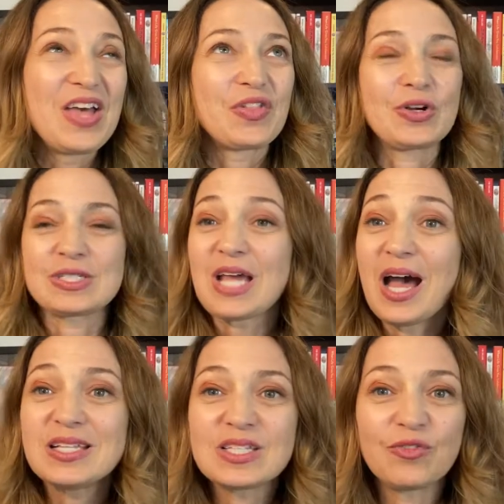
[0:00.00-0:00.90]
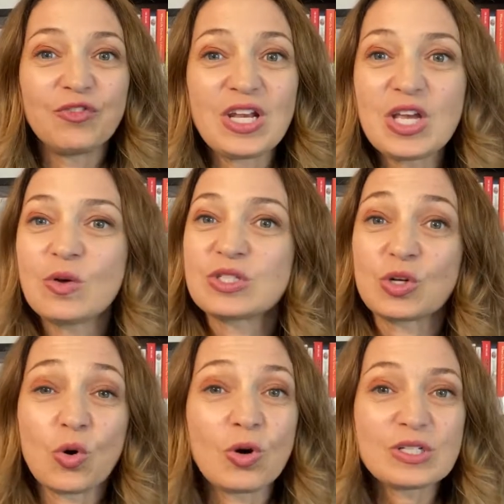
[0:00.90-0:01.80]
There's tons of videos
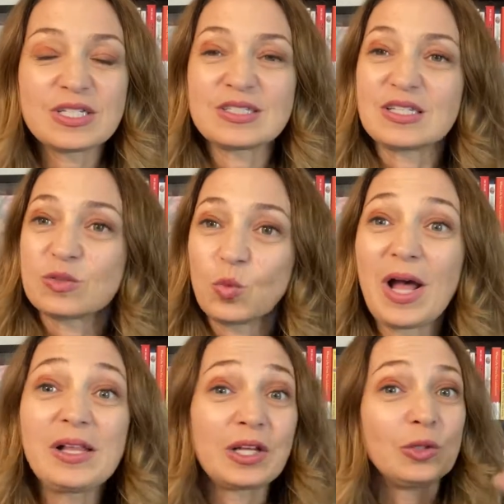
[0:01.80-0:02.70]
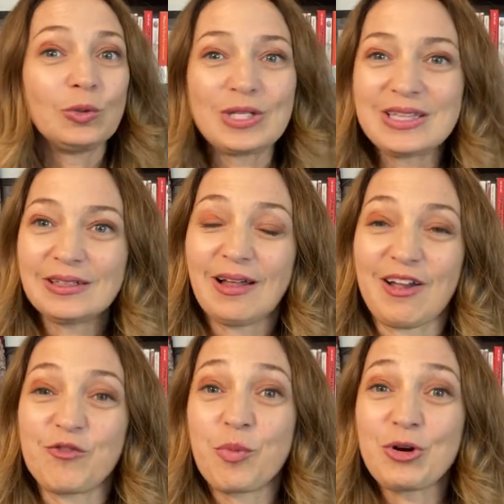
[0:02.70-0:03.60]
and courses as well, including the
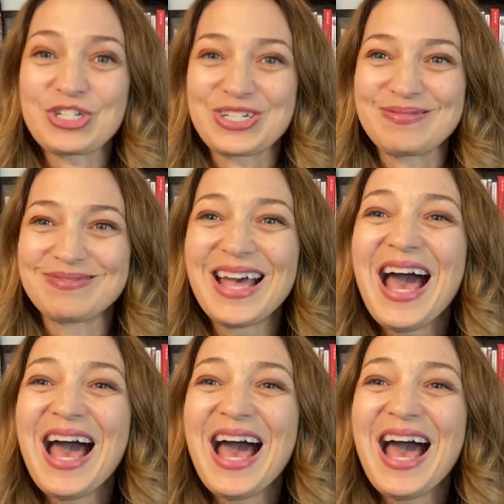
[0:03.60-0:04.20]
live portion.